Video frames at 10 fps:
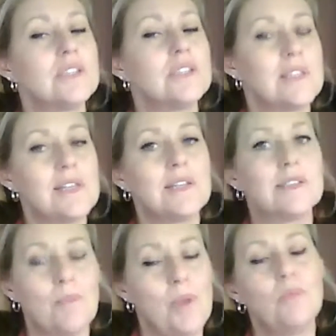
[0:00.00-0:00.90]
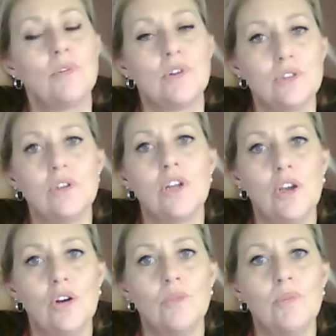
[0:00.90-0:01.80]
of things that people can do to
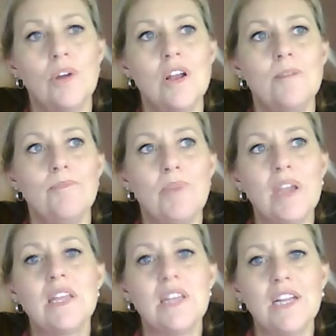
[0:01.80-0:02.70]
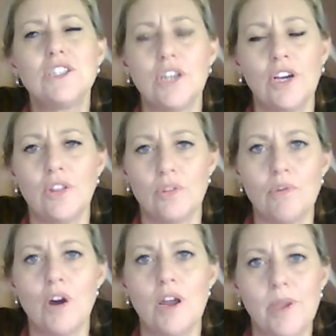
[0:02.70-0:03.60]
help, but you need to go to the
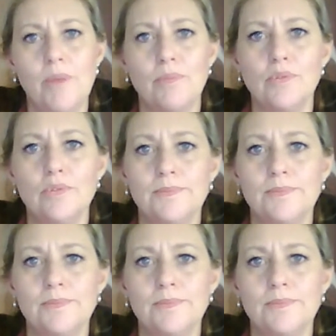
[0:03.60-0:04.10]
right people.